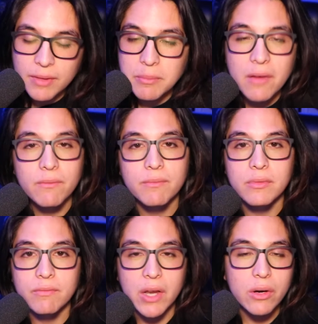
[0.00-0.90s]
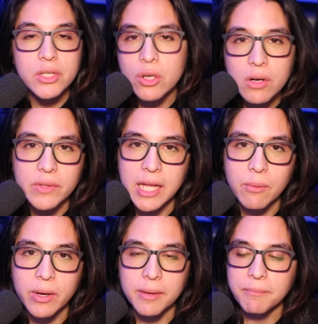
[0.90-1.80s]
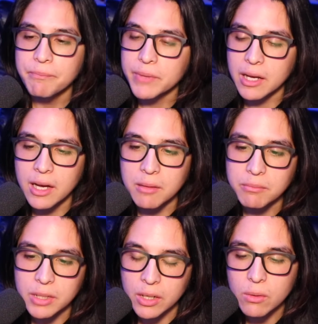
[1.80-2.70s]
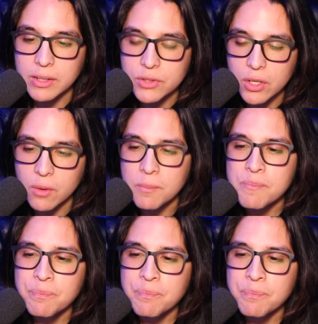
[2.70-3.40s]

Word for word: I'm not very assertive in that way, um, you know, and so,